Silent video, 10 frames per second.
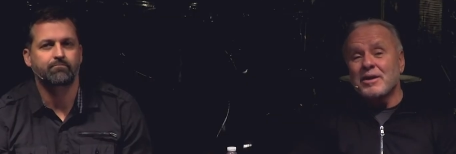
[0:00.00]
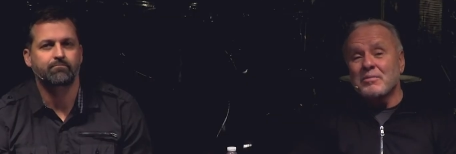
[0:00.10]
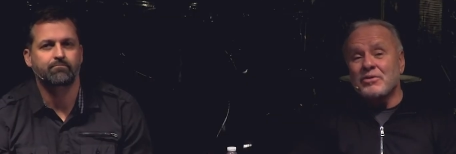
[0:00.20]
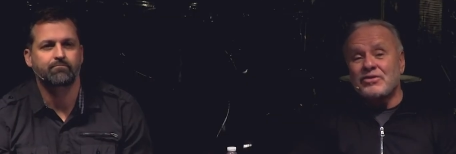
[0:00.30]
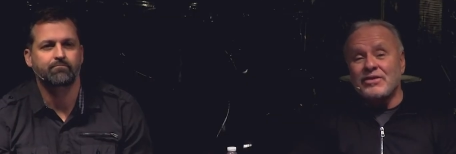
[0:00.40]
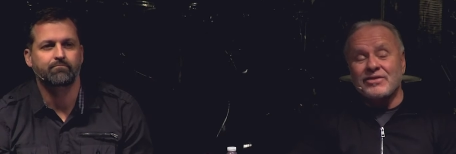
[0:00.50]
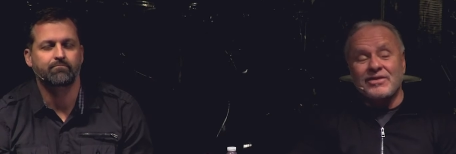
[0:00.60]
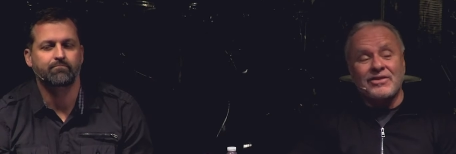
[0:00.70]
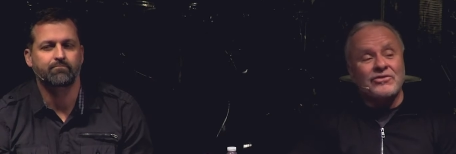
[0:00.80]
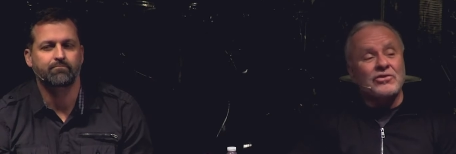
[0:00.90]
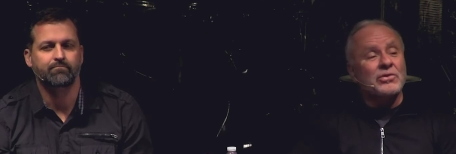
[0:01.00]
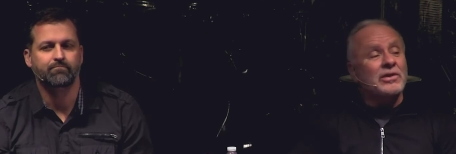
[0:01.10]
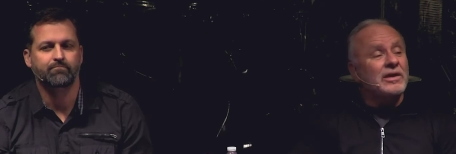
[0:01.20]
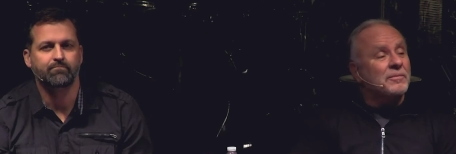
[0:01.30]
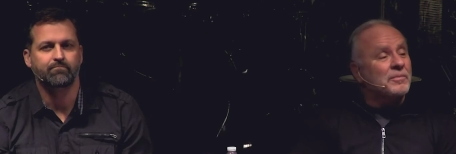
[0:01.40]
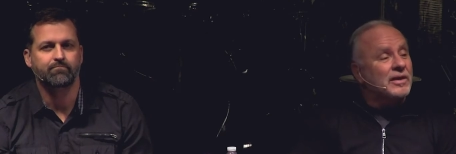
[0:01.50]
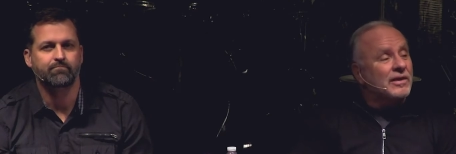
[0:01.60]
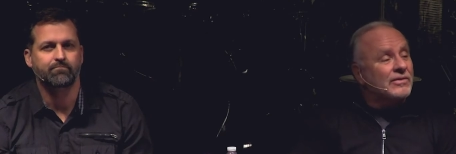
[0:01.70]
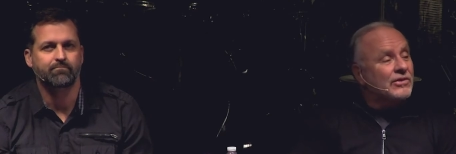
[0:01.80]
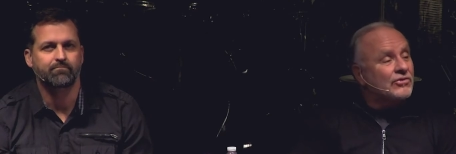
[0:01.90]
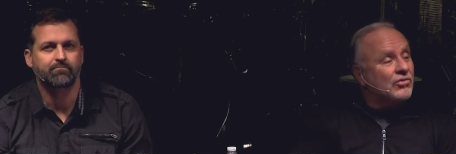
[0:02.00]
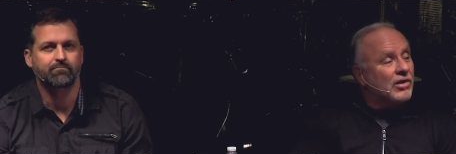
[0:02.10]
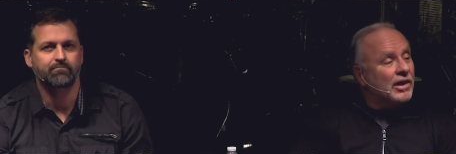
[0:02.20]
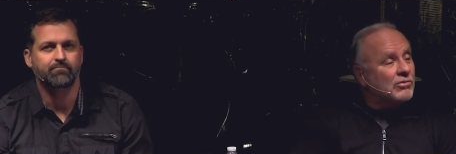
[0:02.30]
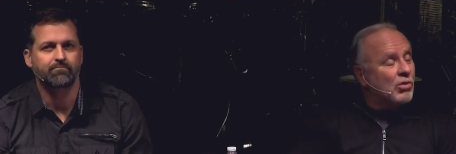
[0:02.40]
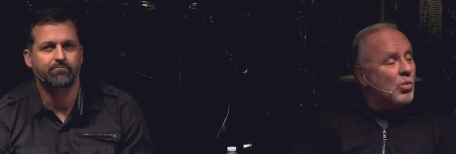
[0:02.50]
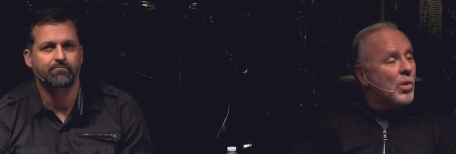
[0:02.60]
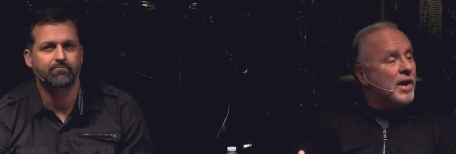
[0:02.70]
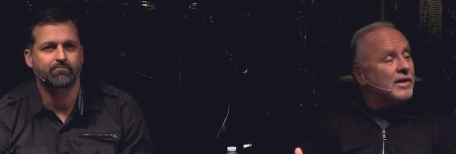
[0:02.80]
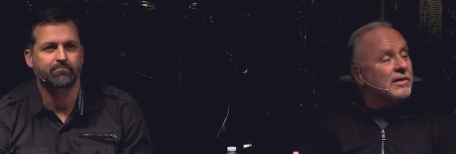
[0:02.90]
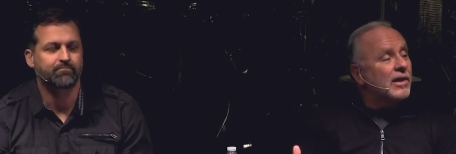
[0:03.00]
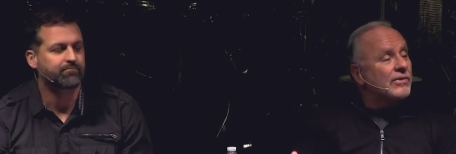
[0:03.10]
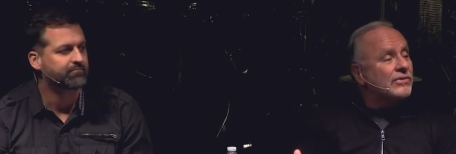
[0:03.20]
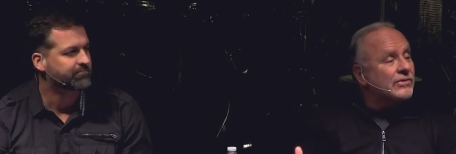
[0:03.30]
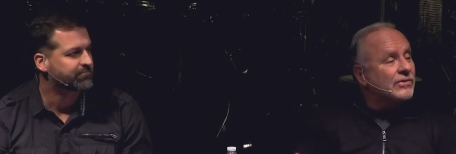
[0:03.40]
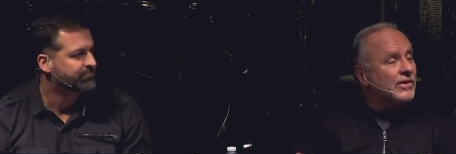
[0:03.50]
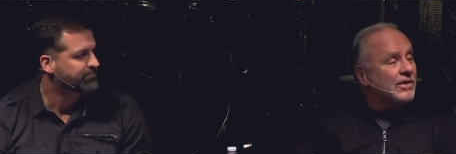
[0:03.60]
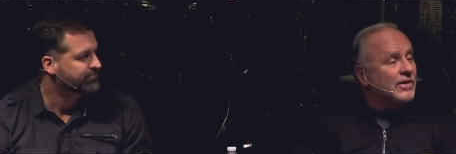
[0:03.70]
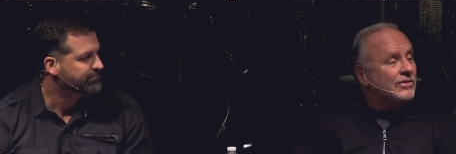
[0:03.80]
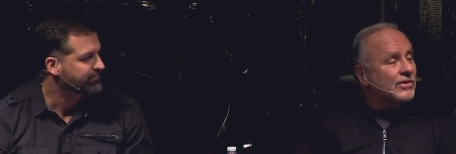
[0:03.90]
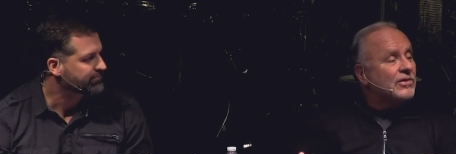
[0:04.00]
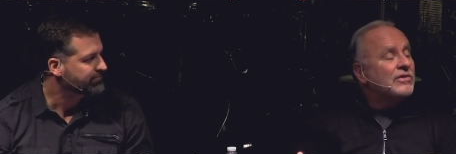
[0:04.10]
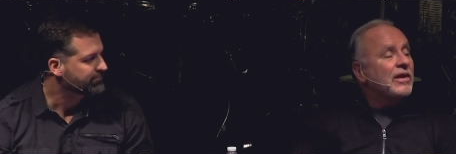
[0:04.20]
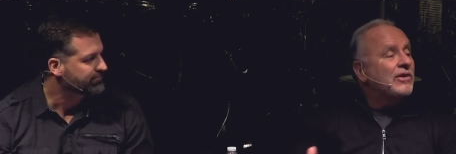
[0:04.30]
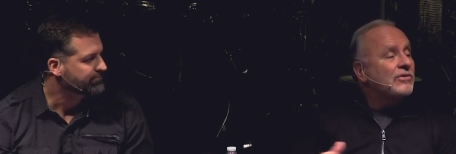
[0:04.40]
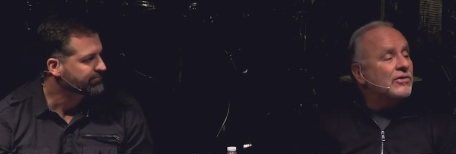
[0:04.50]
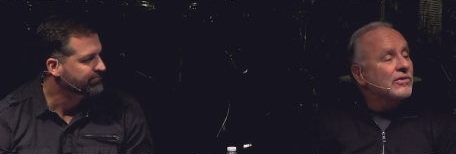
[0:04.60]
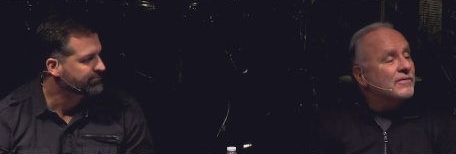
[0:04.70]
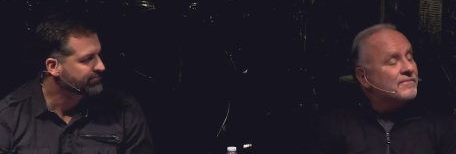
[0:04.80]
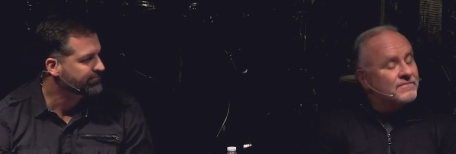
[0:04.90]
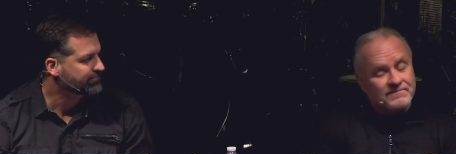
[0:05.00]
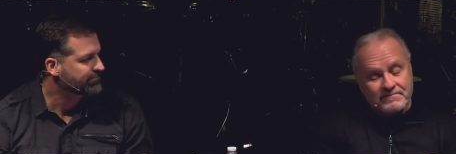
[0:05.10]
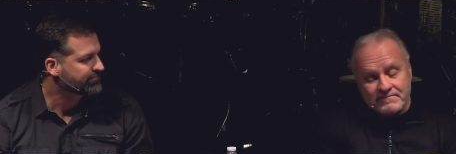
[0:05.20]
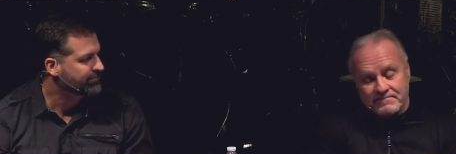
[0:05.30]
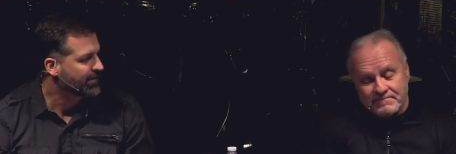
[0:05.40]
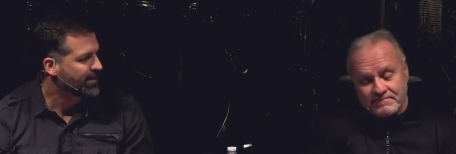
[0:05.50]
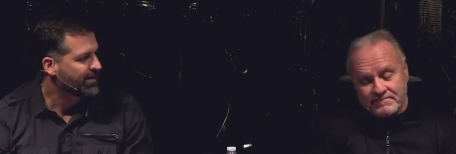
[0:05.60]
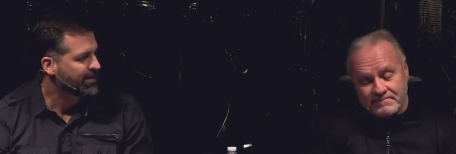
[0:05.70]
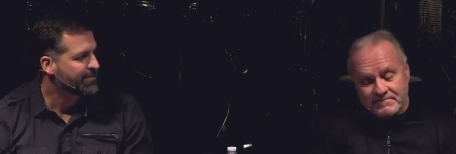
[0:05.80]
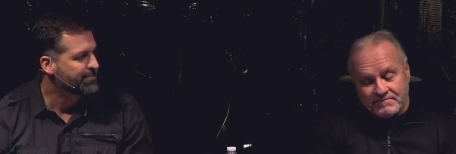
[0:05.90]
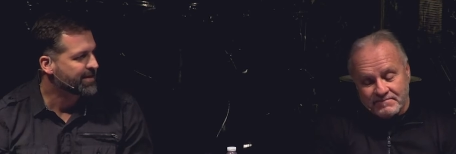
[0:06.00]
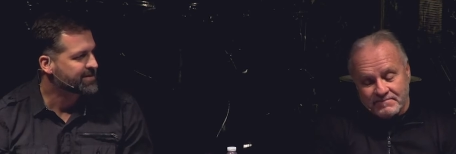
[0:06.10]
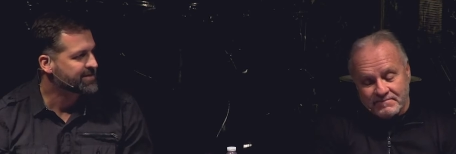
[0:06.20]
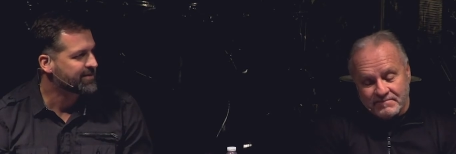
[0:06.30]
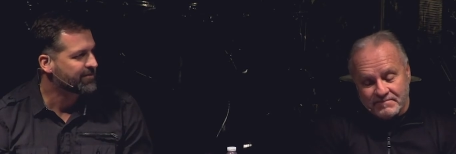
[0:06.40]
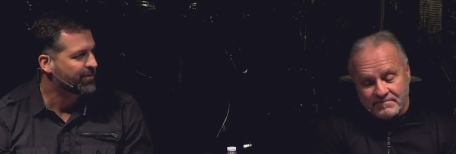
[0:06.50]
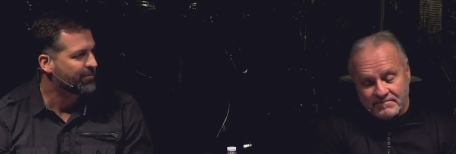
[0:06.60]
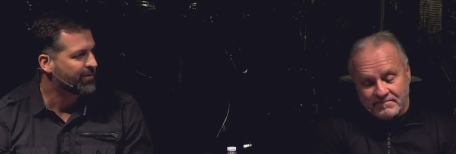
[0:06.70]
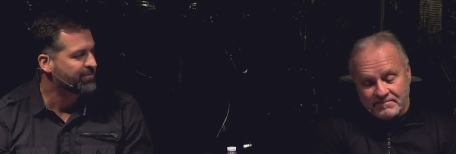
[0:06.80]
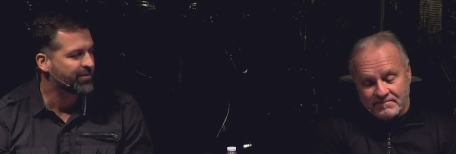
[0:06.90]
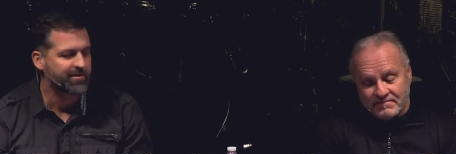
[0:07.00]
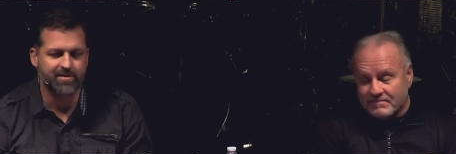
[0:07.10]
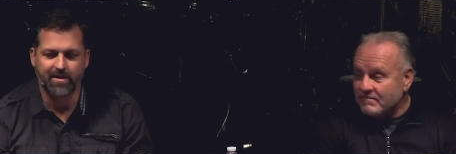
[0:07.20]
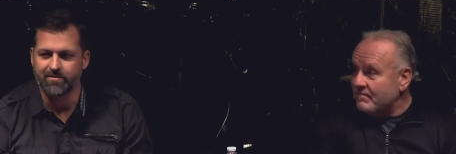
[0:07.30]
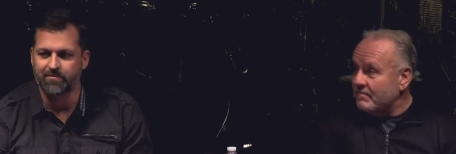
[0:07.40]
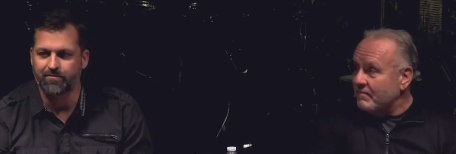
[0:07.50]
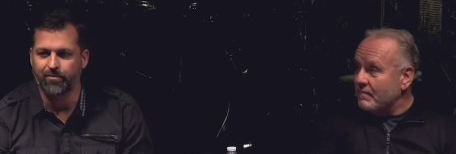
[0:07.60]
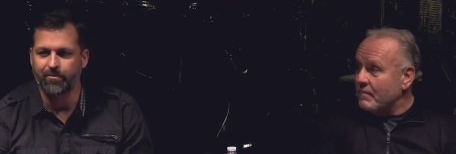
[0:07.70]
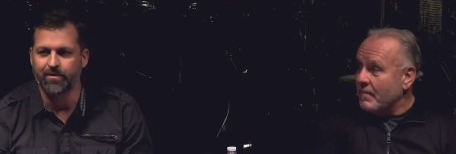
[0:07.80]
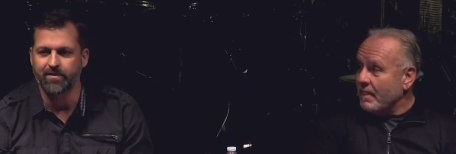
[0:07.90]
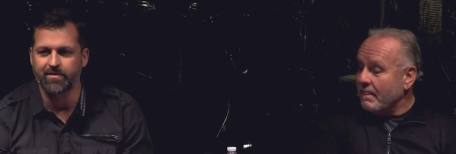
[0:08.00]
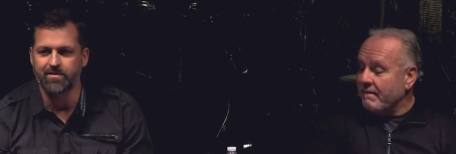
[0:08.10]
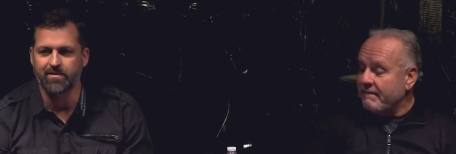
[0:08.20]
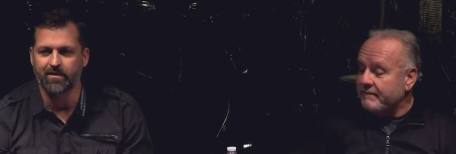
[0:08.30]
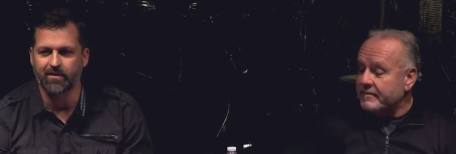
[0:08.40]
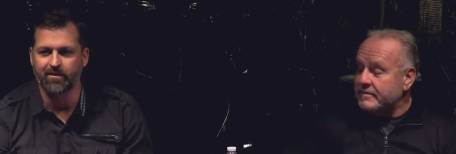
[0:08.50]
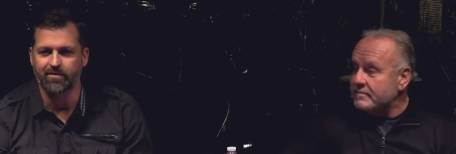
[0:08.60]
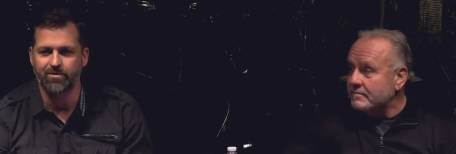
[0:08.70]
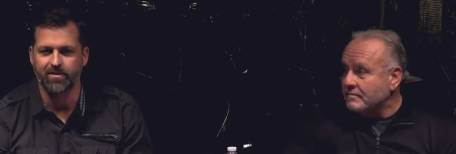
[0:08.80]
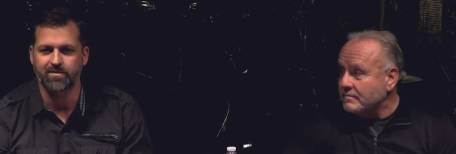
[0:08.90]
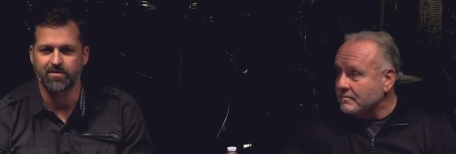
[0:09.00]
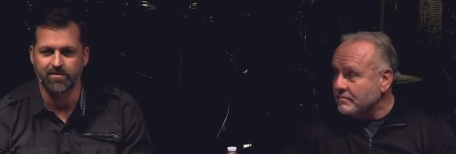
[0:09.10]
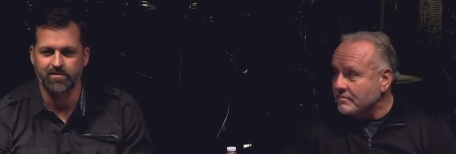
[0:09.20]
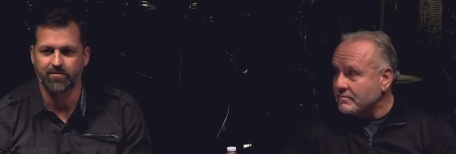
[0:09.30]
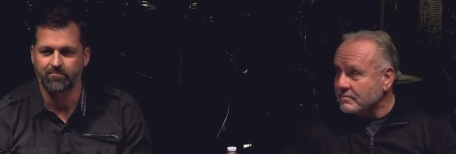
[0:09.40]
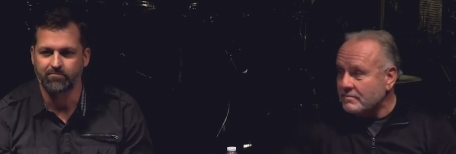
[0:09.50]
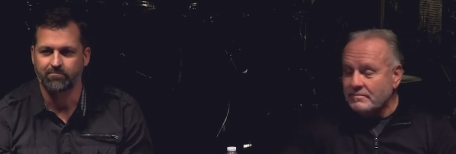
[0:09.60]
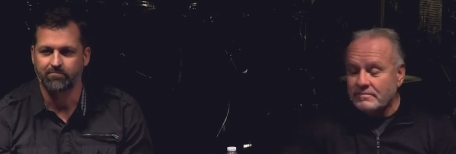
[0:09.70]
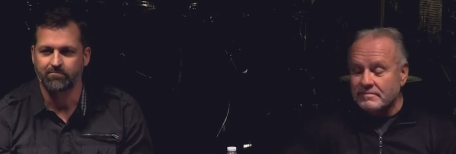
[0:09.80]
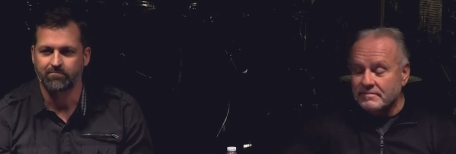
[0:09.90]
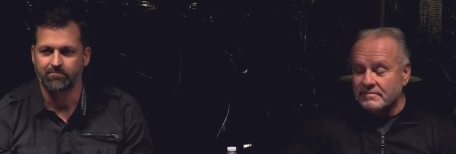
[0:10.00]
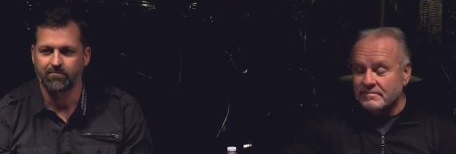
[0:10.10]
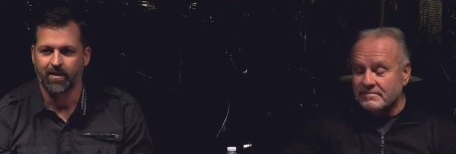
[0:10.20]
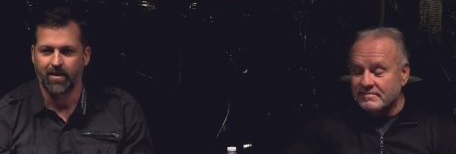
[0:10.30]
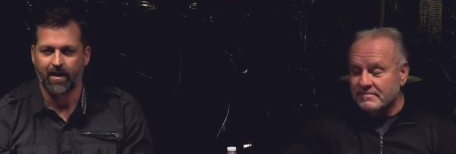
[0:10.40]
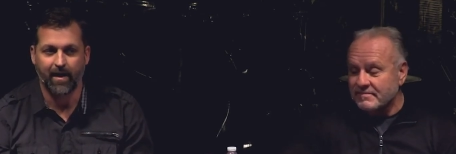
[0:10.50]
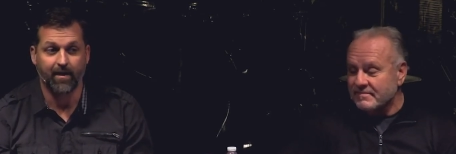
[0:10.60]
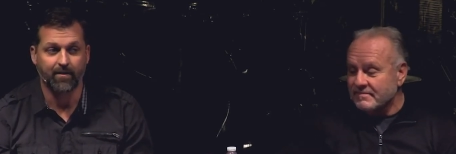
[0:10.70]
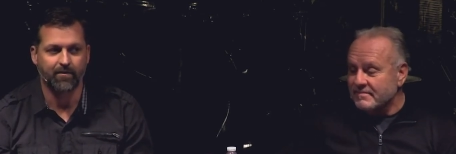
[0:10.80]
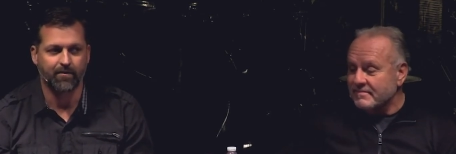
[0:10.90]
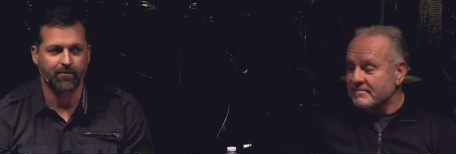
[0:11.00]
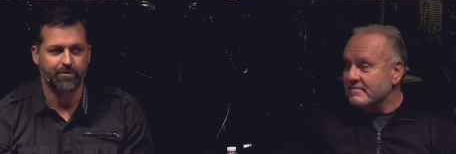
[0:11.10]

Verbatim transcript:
Speaker 1: But Jesus is doing it because he's trying to awaken us to the danger. Isn't
Speaker 2: that amazing? What one brother's asking for is justice and a